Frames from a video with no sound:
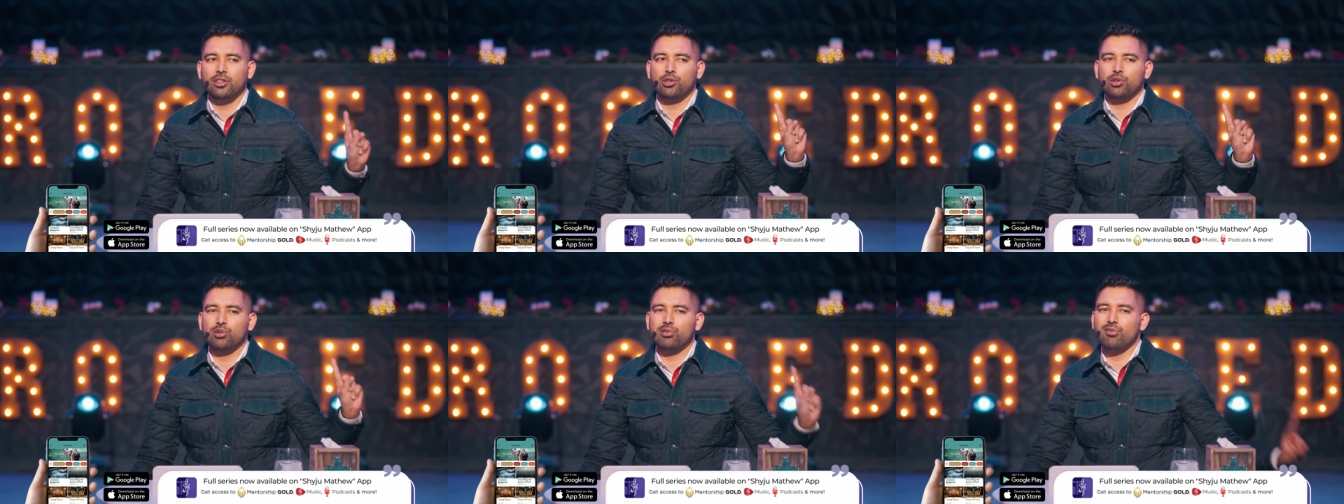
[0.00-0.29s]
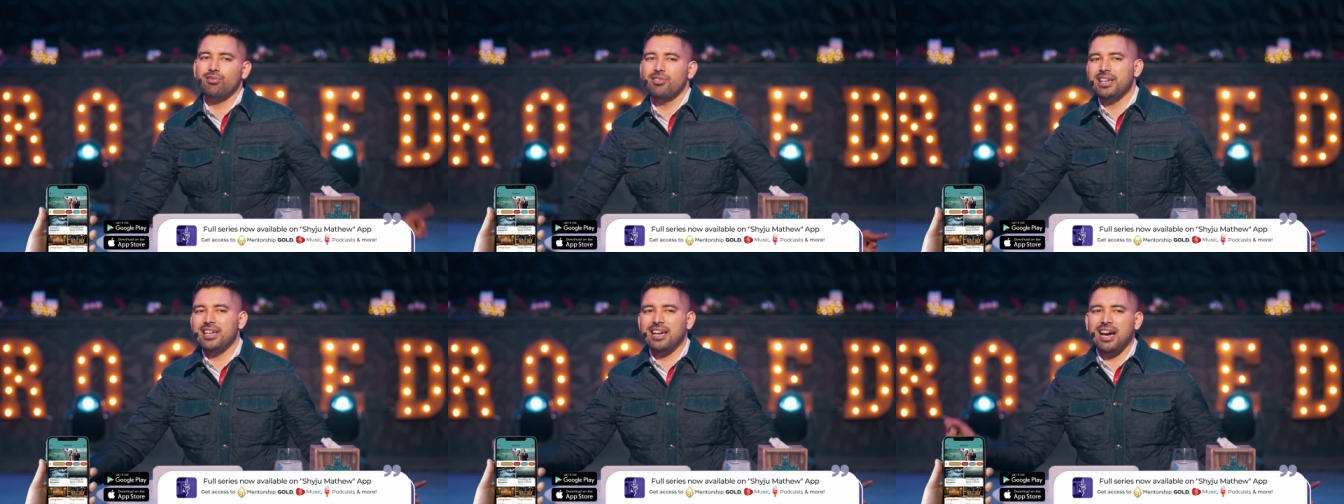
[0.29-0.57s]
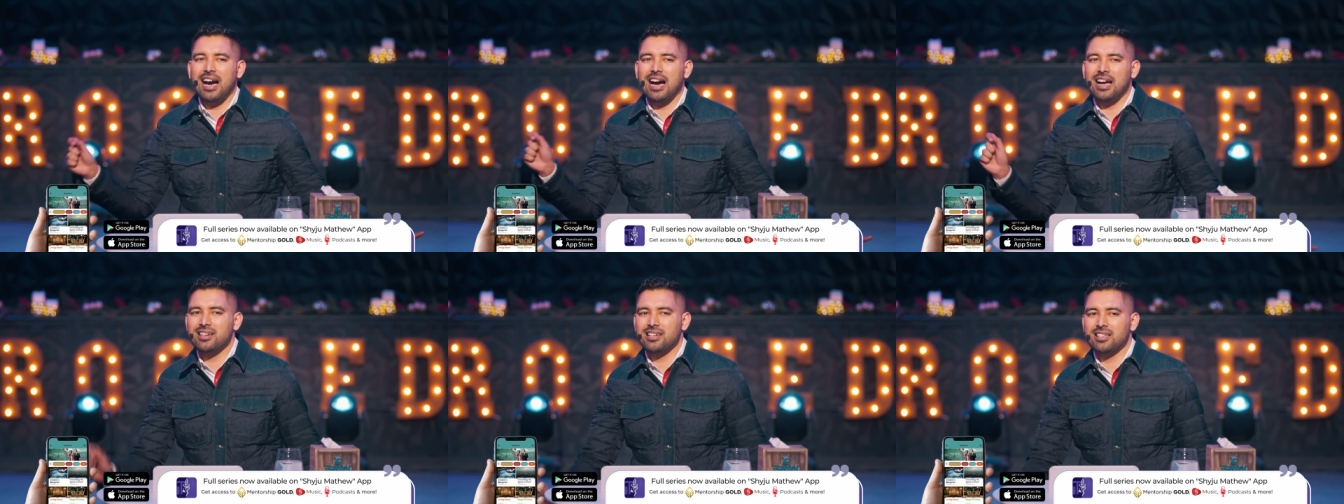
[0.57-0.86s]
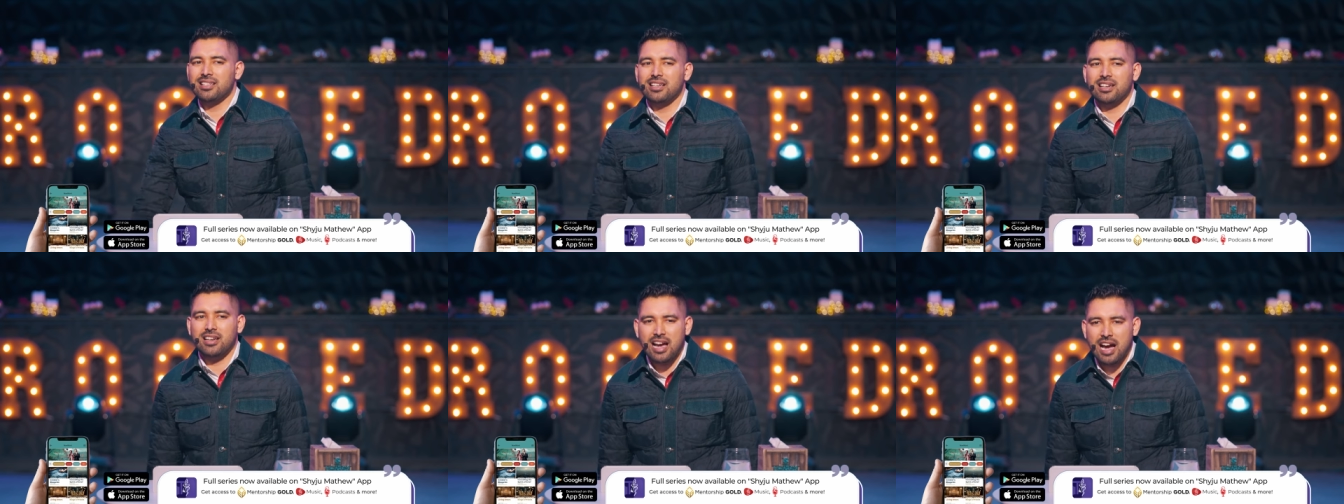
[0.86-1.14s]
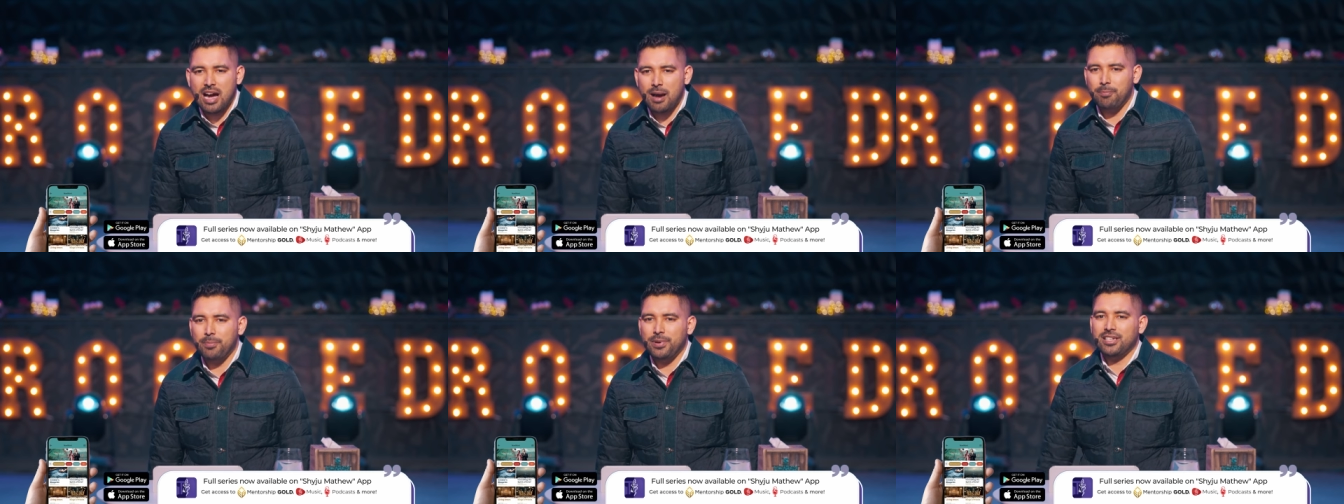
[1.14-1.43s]
throwing under the
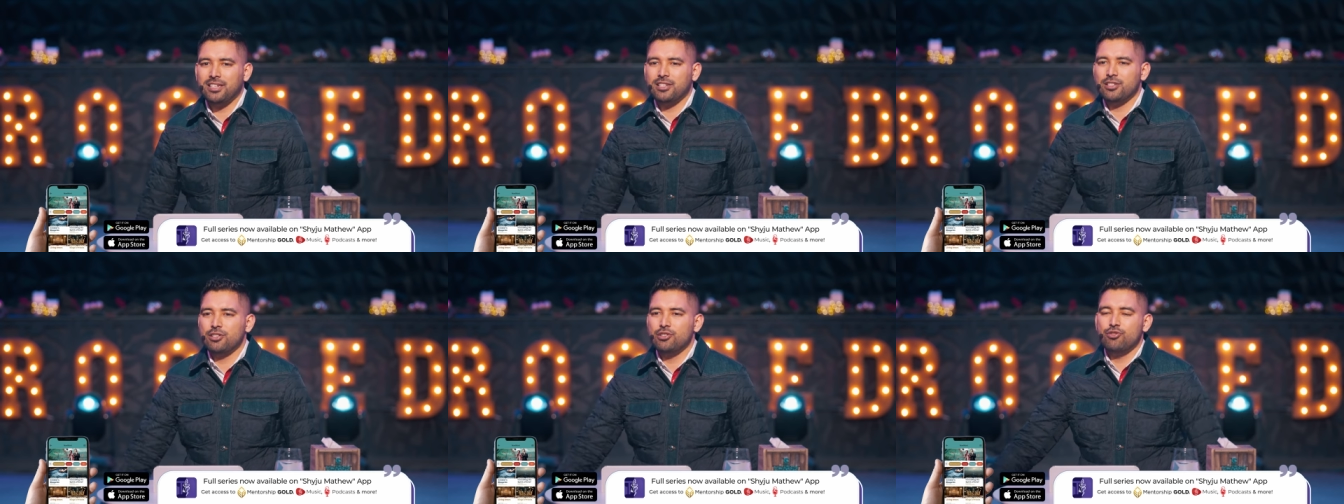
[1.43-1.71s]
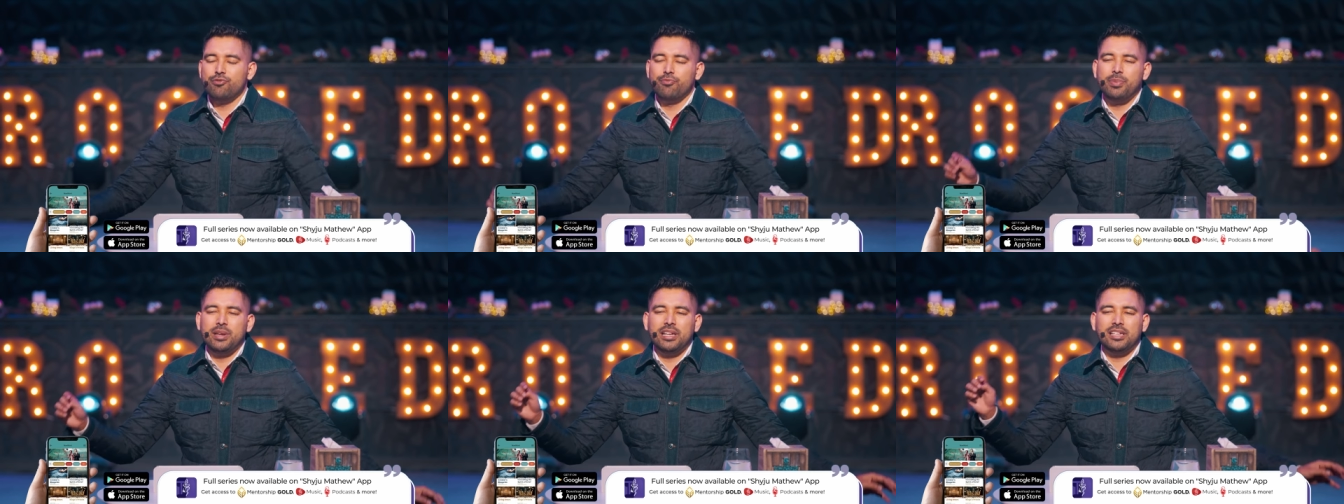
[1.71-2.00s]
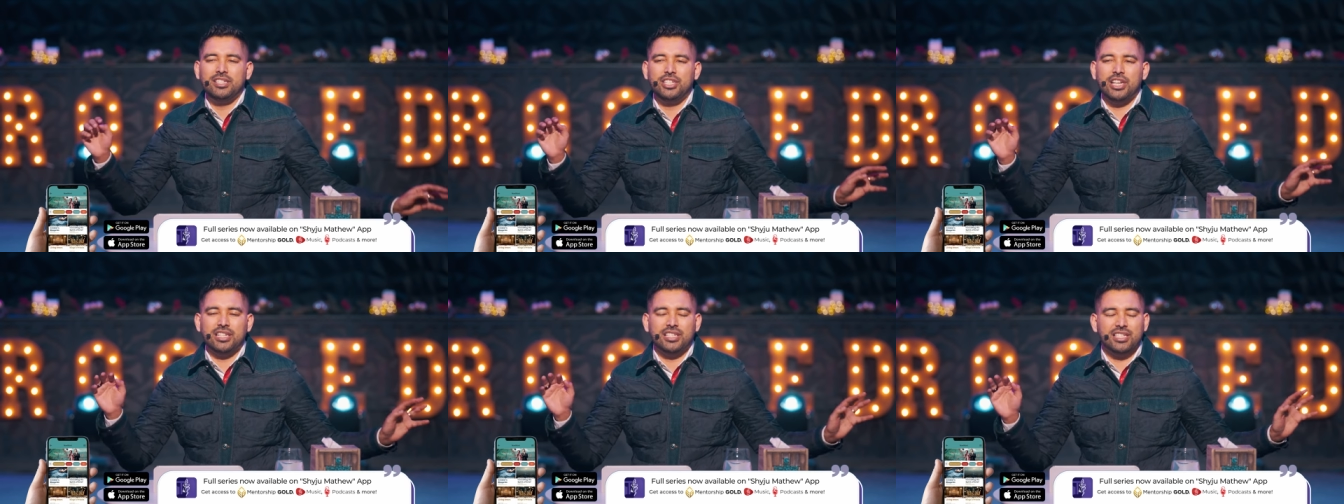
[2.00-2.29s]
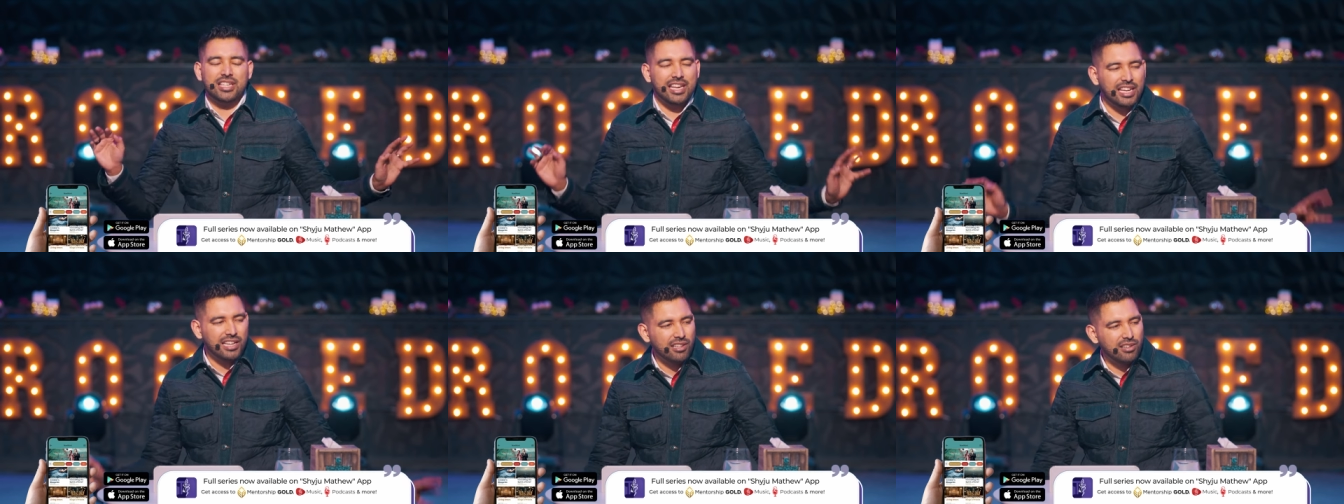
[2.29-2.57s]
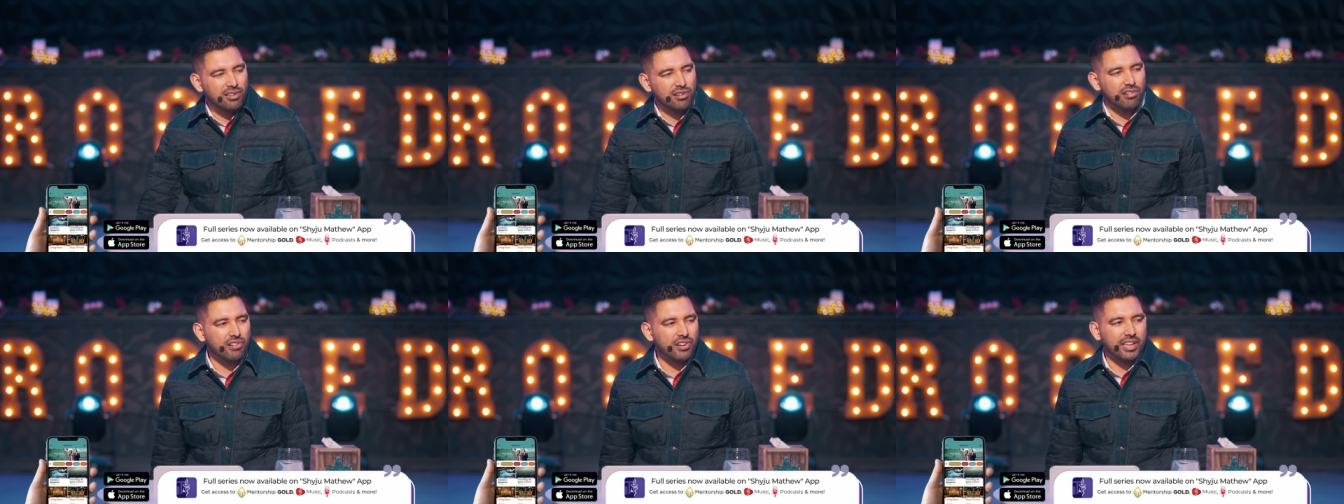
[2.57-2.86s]
carpet you've been just
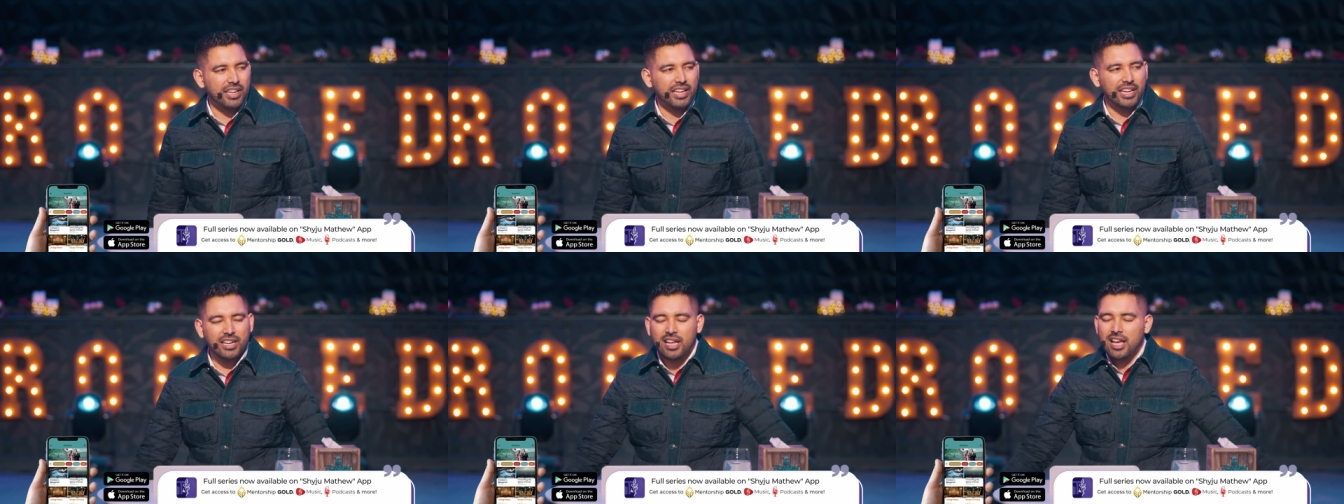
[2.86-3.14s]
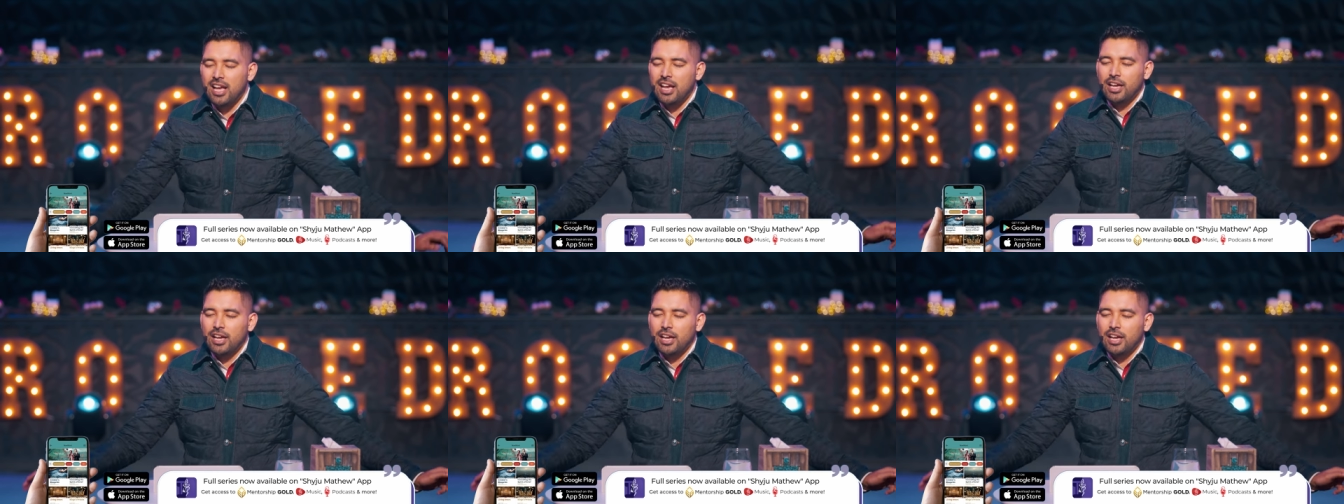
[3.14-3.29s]
ignoring it